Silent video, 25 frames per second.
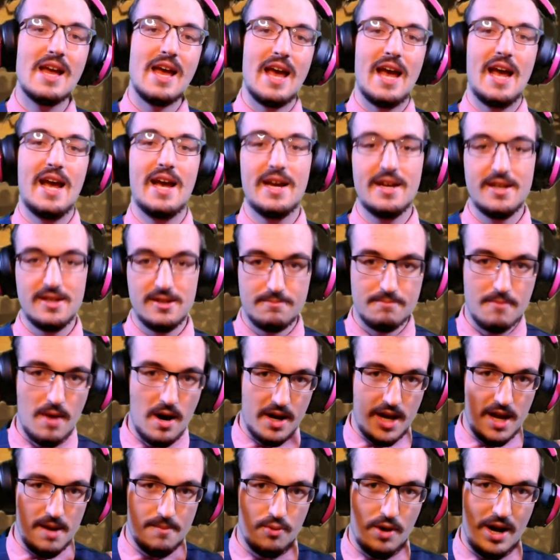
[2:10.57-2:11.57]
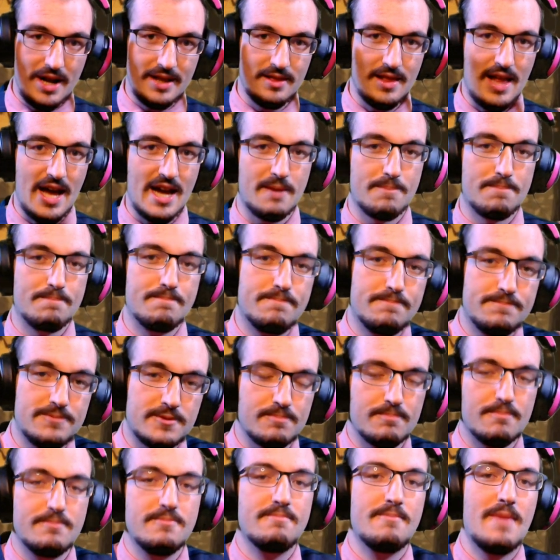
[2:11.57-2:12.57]
And Monkey Brain, like,
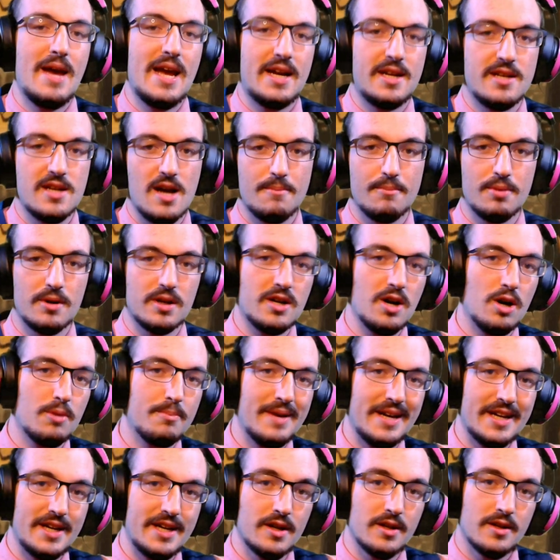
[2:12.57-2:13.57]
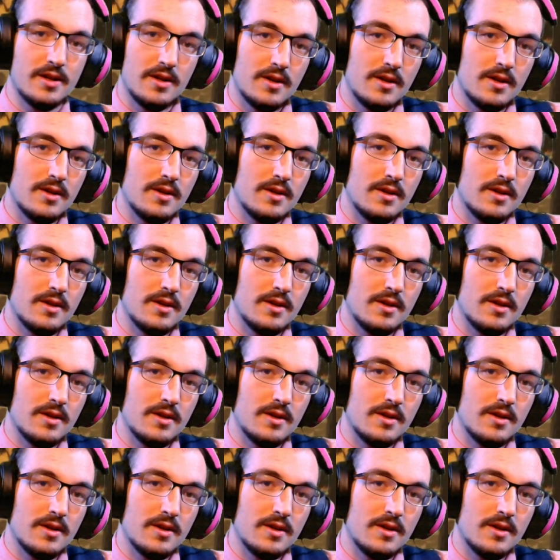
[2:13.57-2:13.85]
make number go bigger.